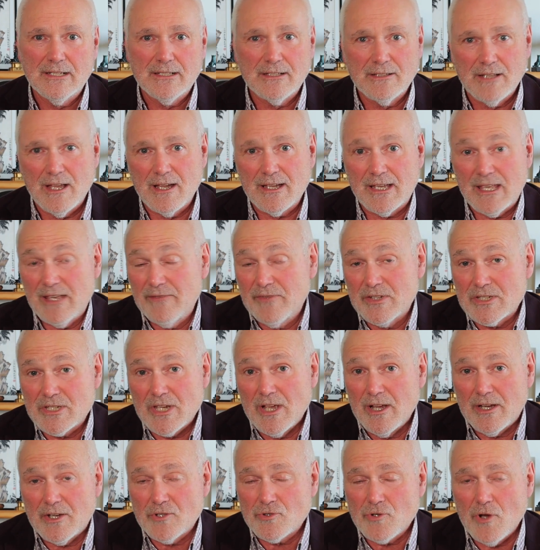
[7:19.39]
like even
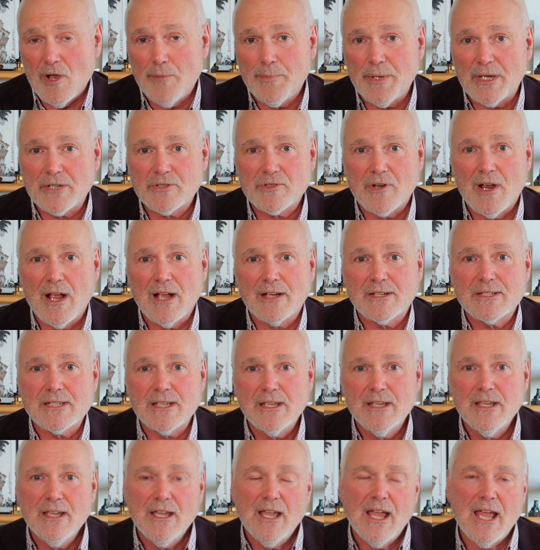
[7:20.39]
psychotropic drugs,
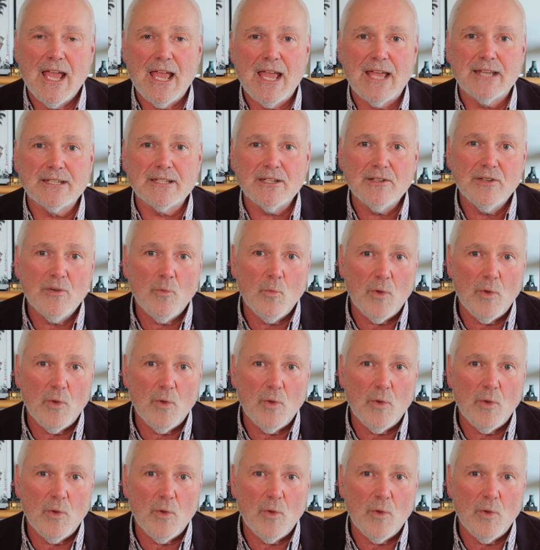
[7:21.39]
and